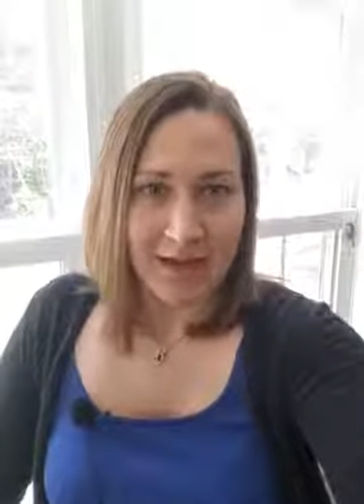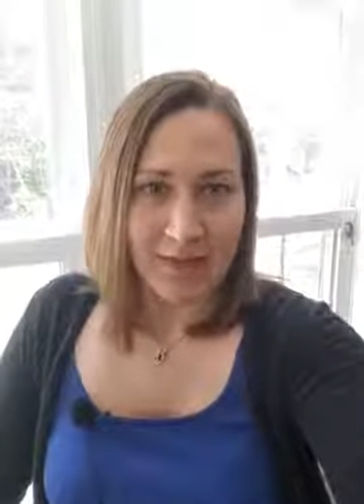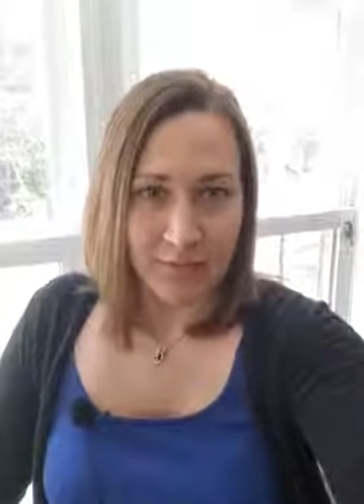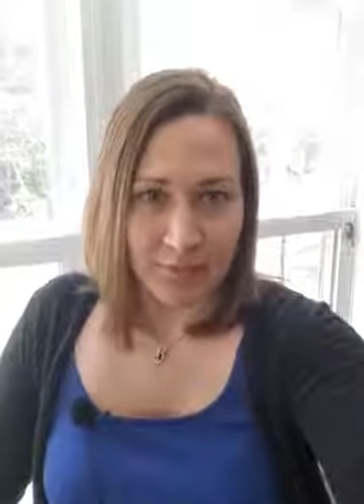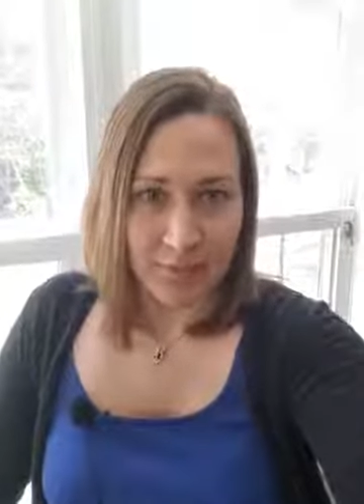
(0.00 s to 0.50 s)

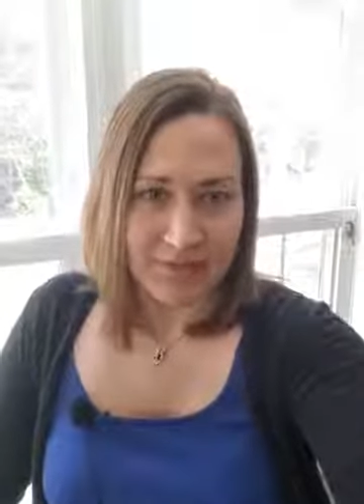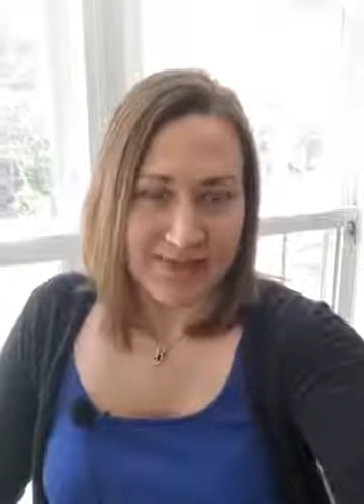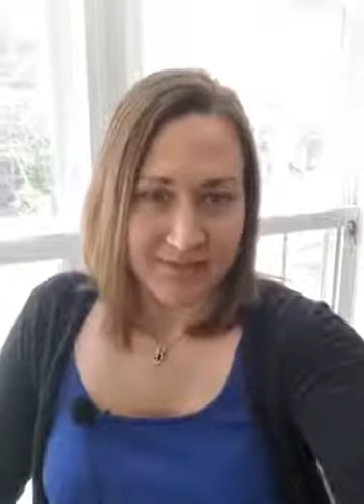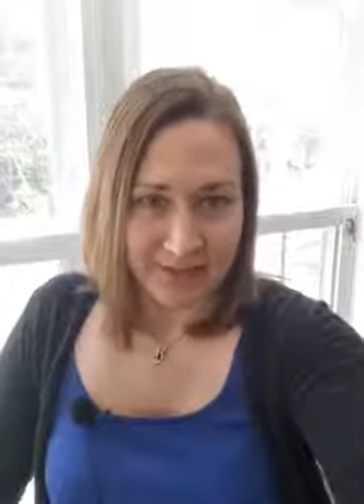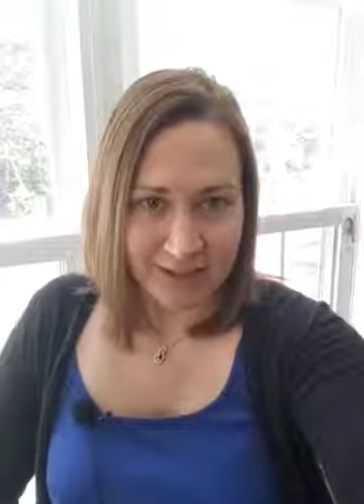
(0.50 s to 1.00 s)
and
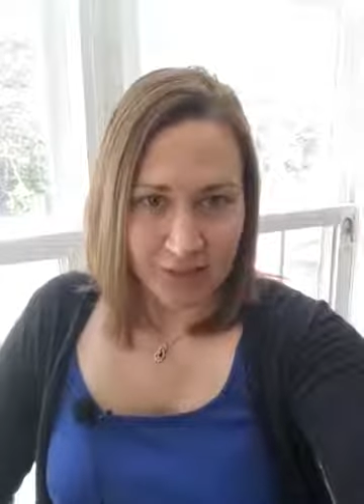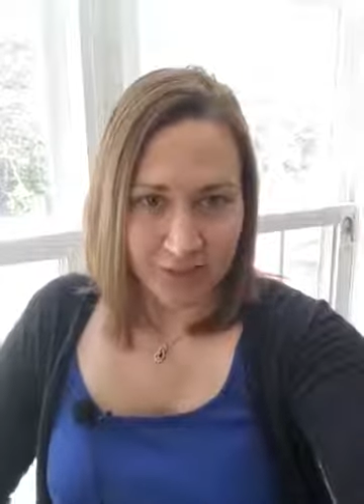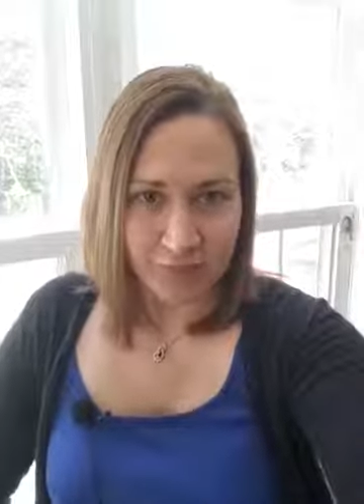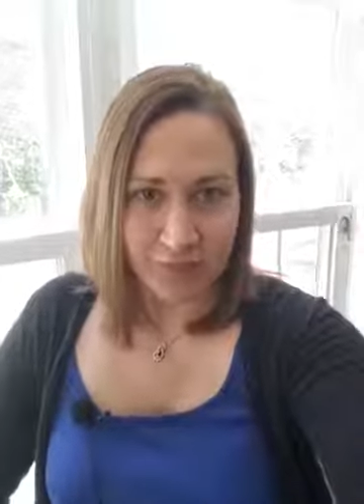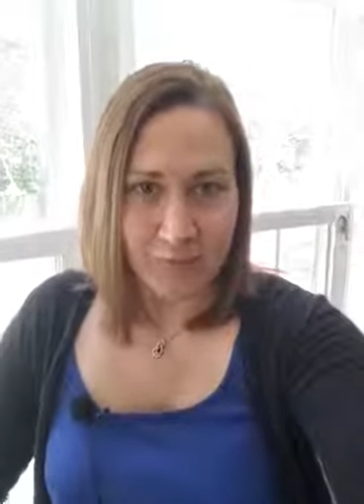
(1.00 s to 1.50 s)
3.7
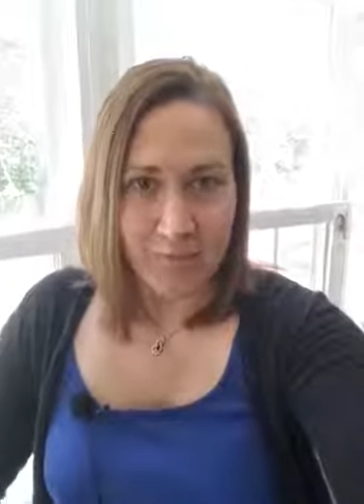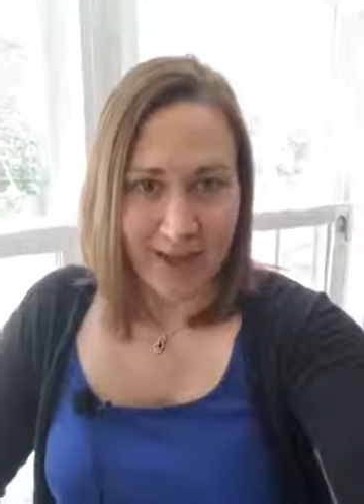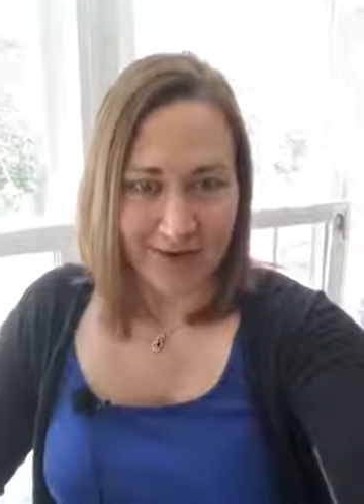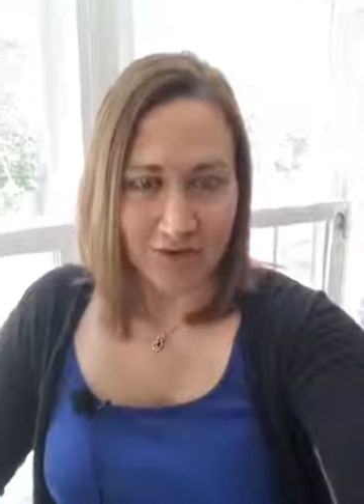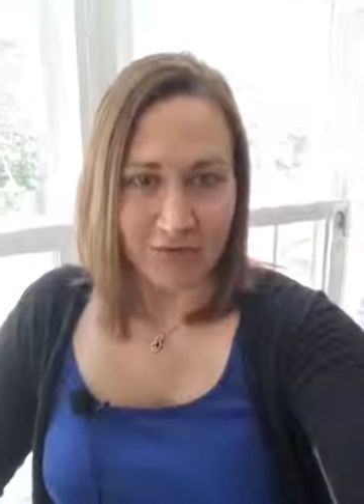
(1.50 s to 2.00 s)
liters for
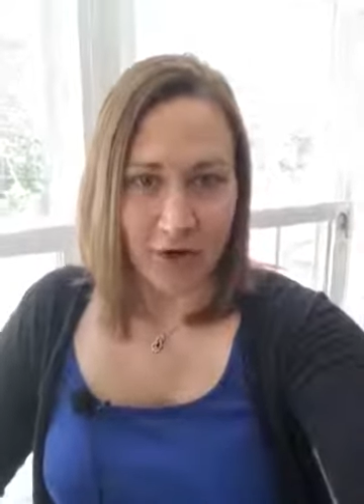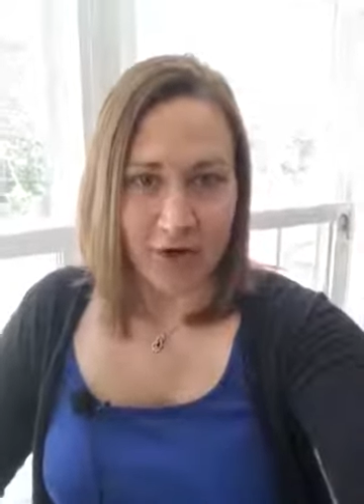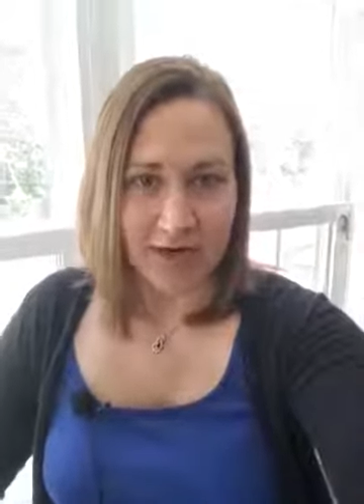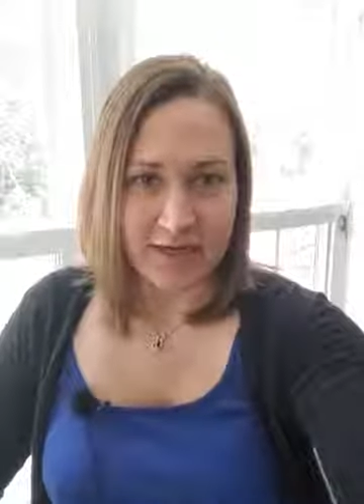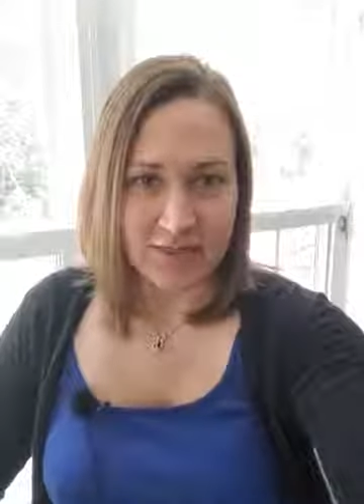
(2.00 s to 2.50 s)
men as
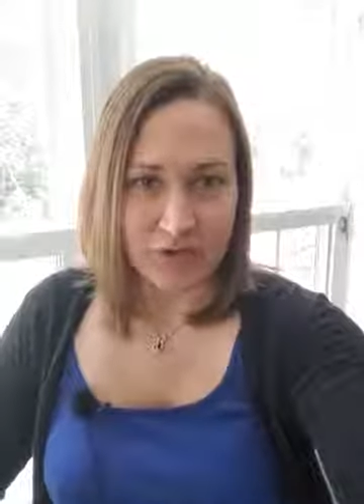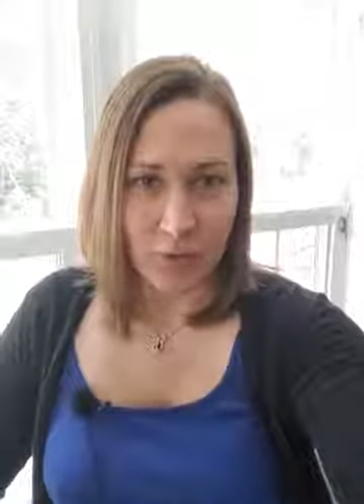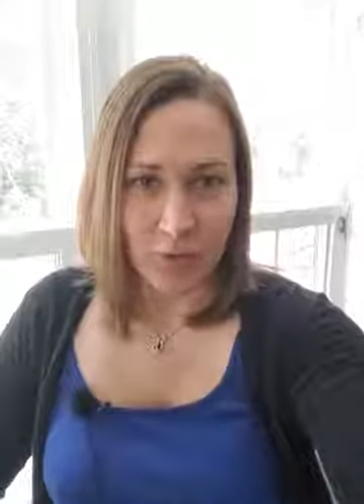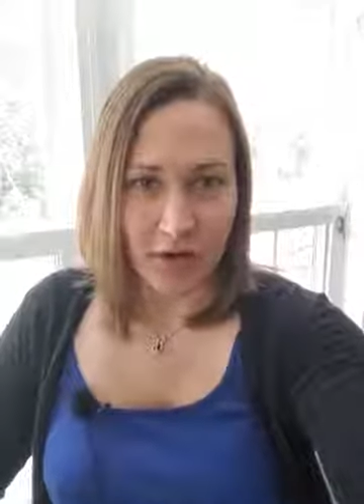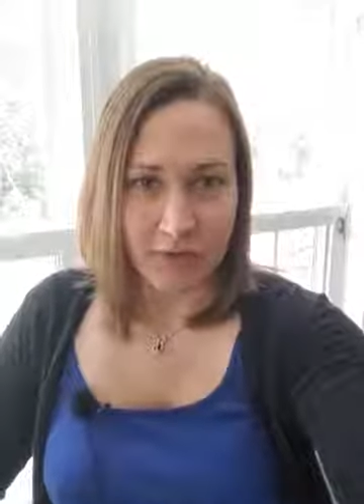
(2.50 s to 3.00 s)
far as
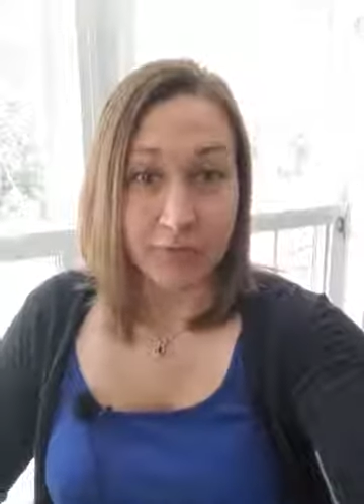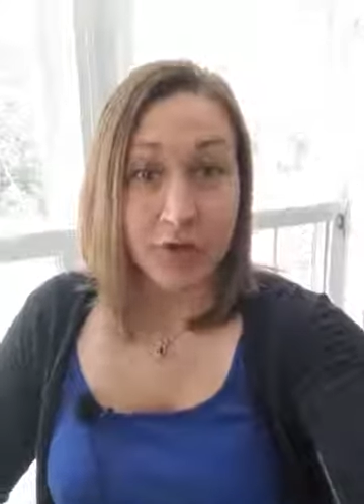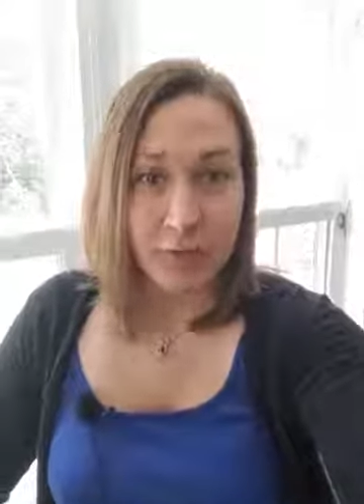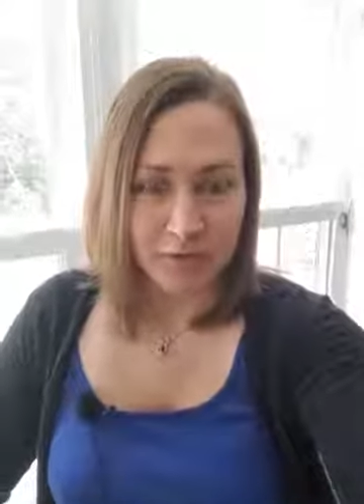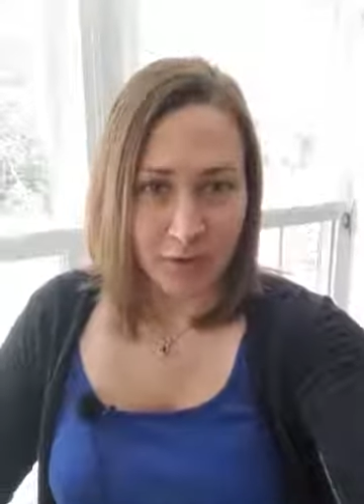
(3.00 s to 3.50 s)
your
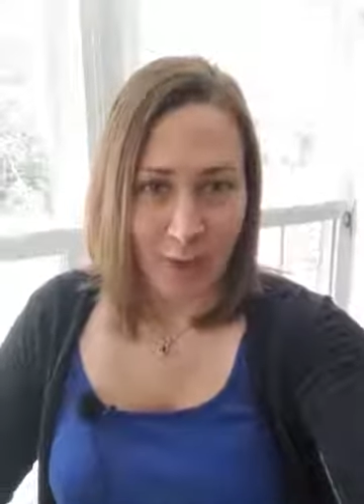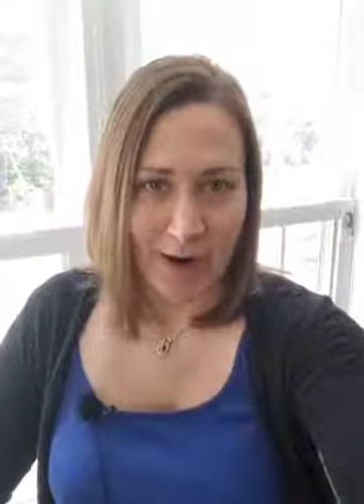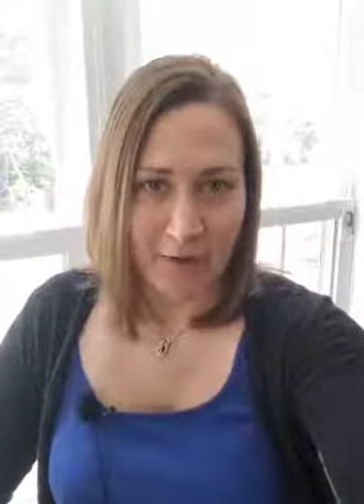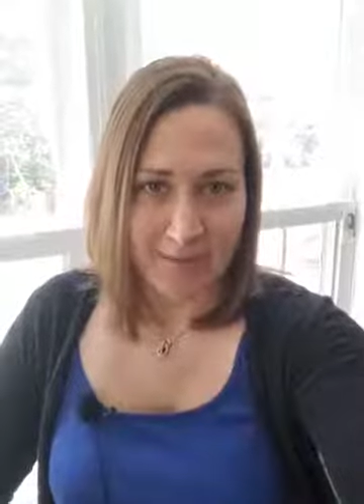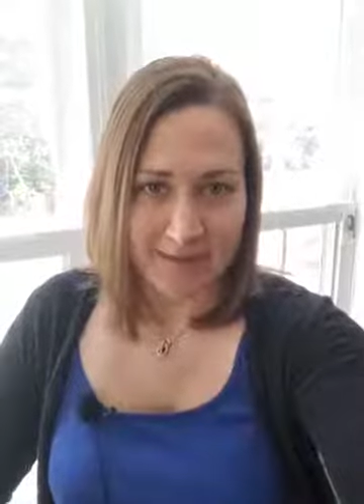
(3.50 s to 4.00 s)
fluid
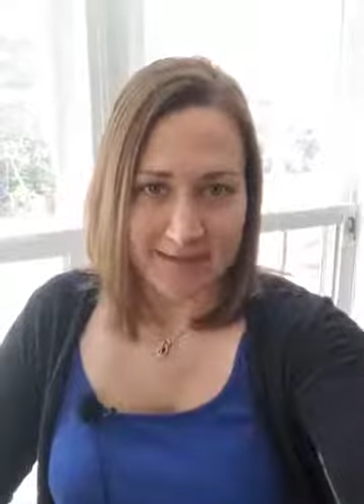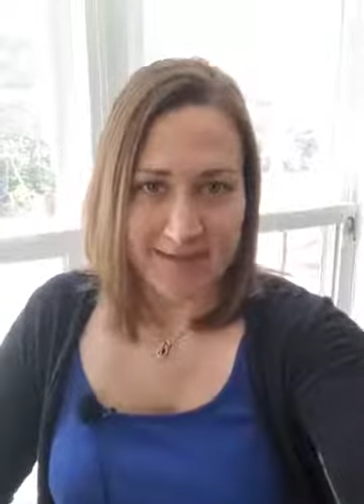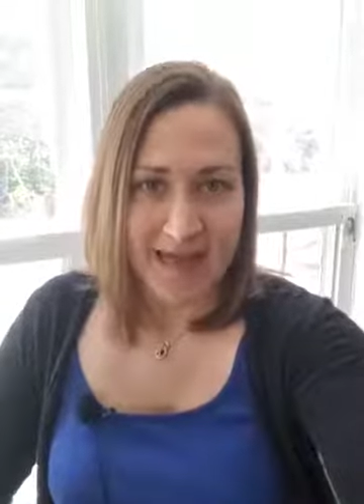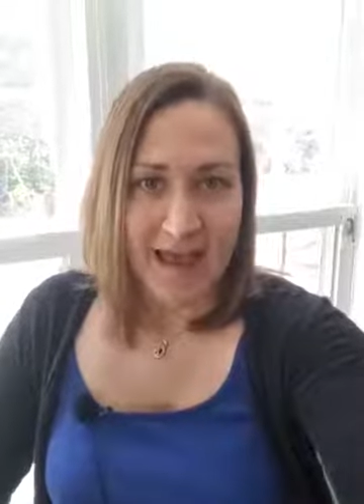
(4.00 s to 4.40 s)
requirements.